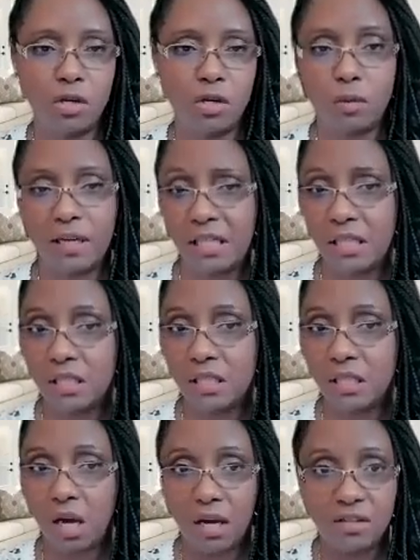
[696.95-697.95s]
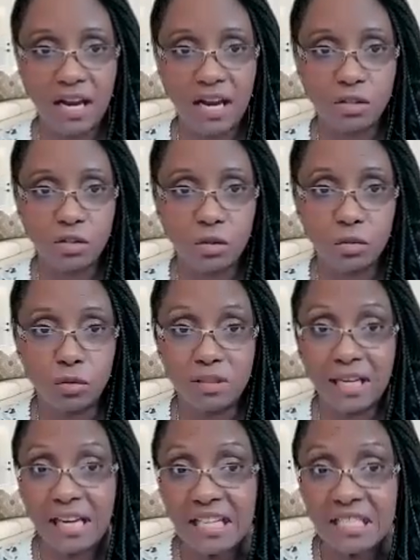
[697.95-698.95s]
do I need to contact you
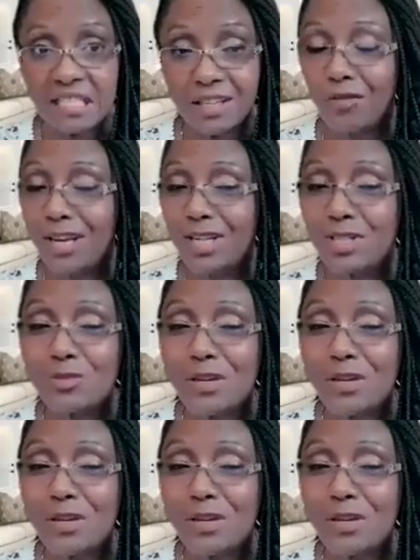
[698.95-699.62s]
days in advance,